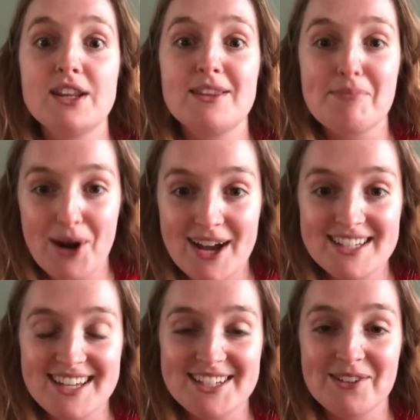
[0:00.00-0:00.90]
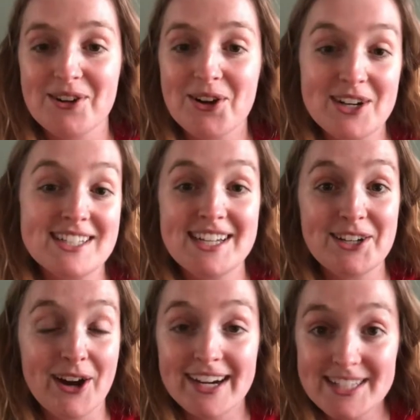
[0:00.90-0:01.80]
the process of increasing
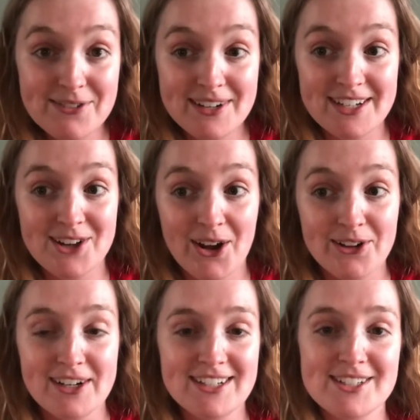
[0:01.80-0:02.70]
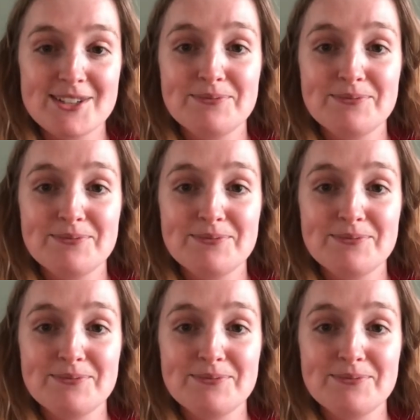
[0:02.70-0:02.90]
your activity tolerance.